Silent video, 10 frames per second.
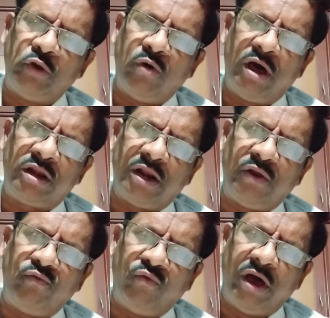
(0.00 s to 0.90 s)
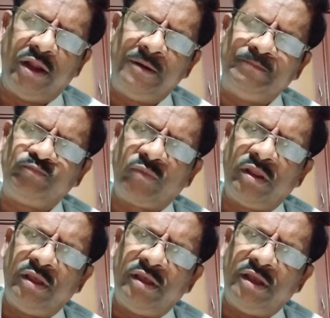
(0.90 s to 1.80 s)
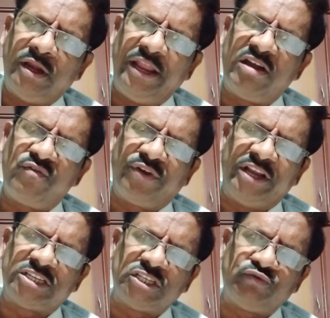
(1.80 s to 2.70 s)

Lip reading: War I, League of Nations